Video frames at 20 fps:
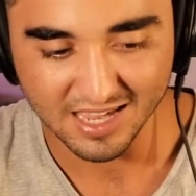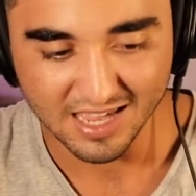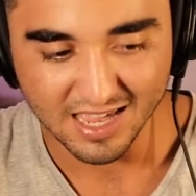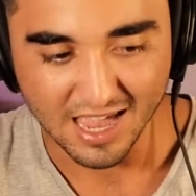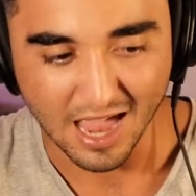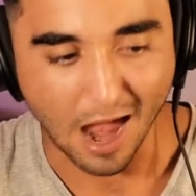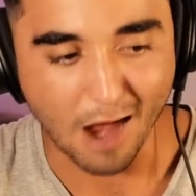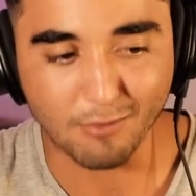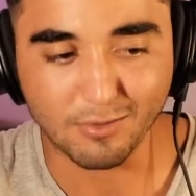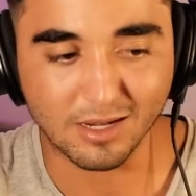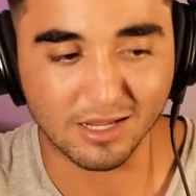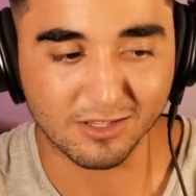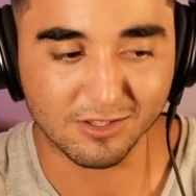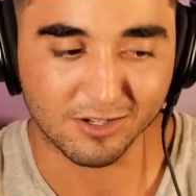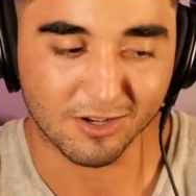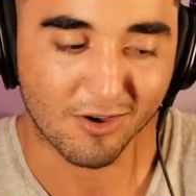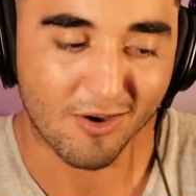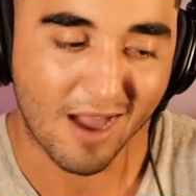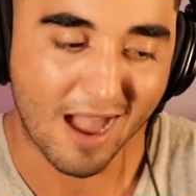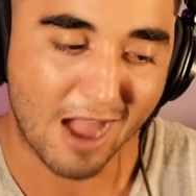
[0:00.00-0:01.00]
I really don't
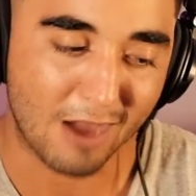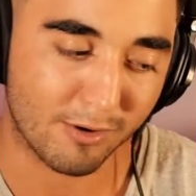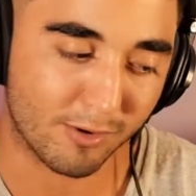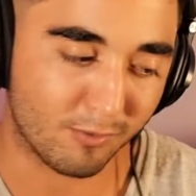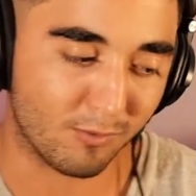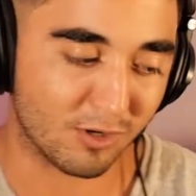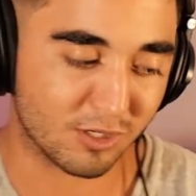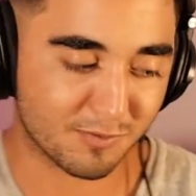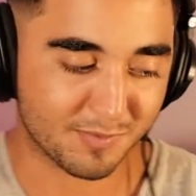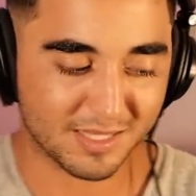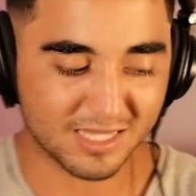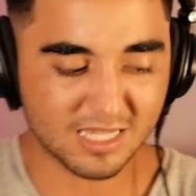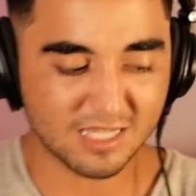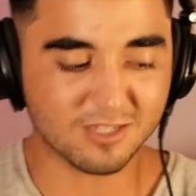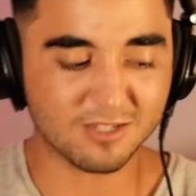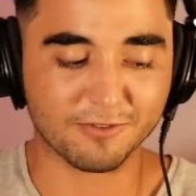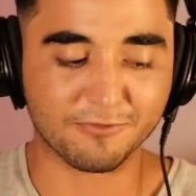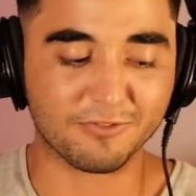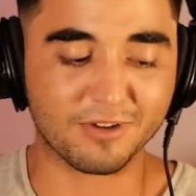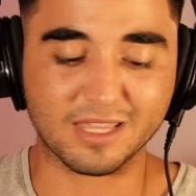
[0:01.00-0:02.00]
know how it works, but these are the
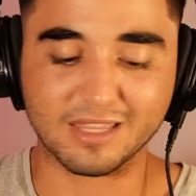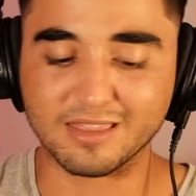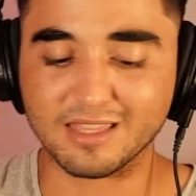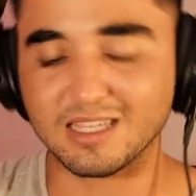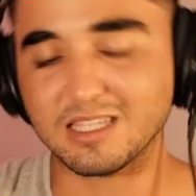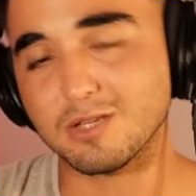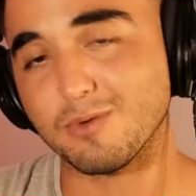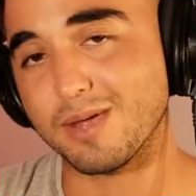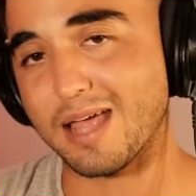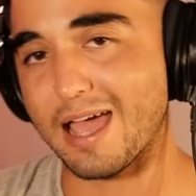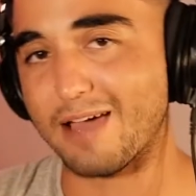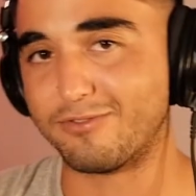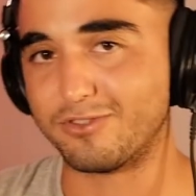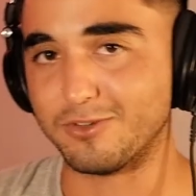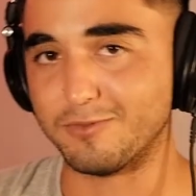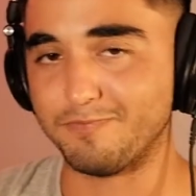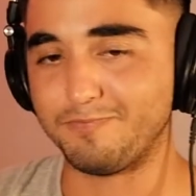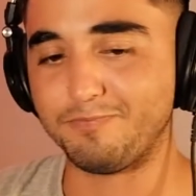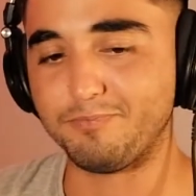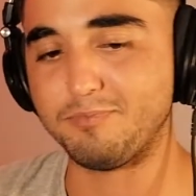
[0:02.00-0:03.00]
freaking things that we have to
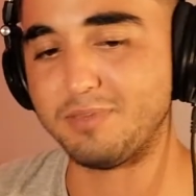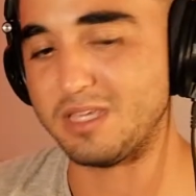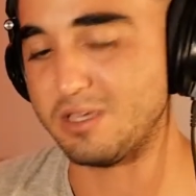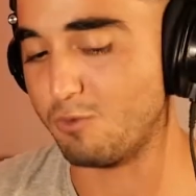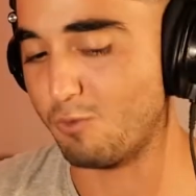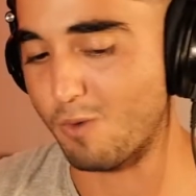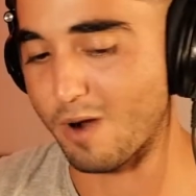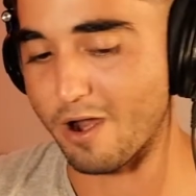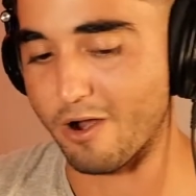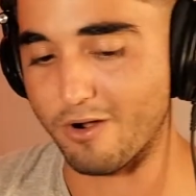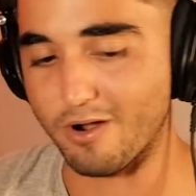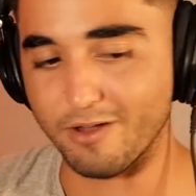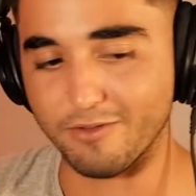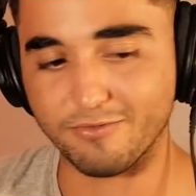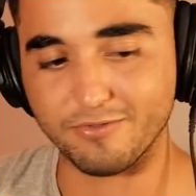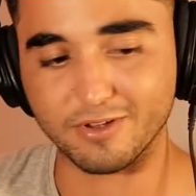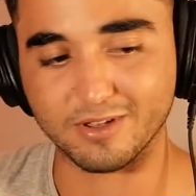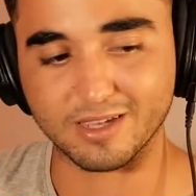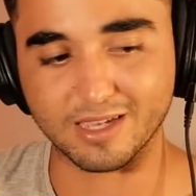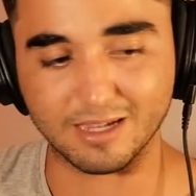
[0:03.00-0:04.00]
be aware of,
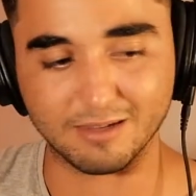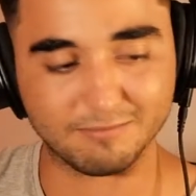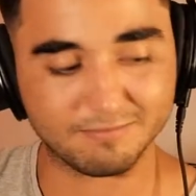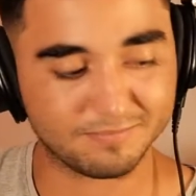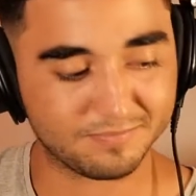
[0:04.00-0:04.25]
okay?